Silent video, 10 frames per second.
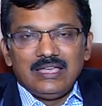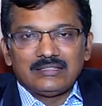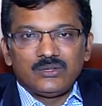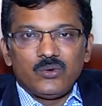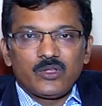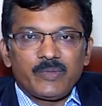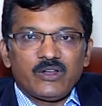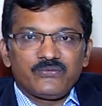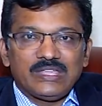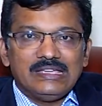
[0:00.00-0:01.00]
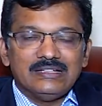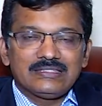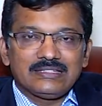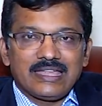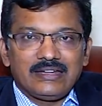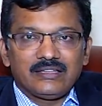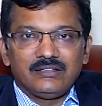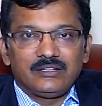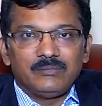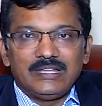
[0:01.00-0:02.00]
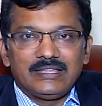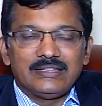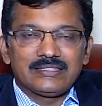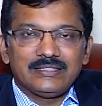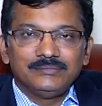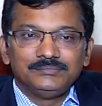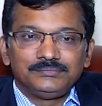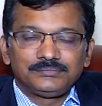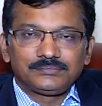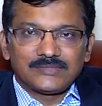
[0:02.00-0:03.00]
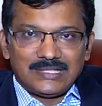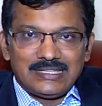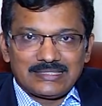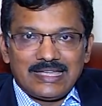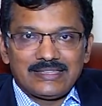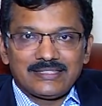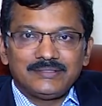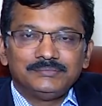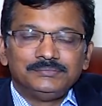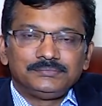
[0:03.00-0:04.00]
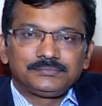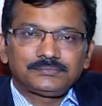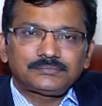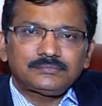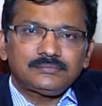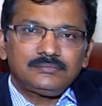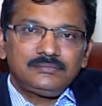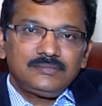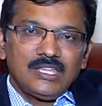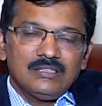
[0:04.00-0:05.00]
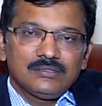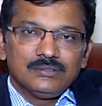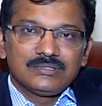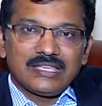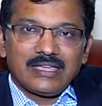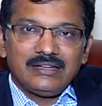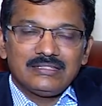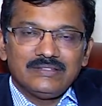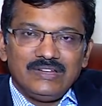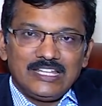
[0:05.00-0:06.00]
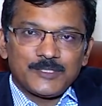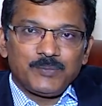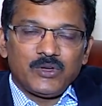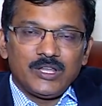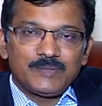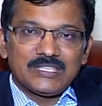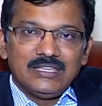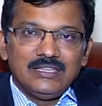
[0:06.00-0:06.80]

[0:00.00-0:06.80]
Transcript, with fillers: and then over a period of years it can turn into malignancy, that is cancer. So second is the villus polyps.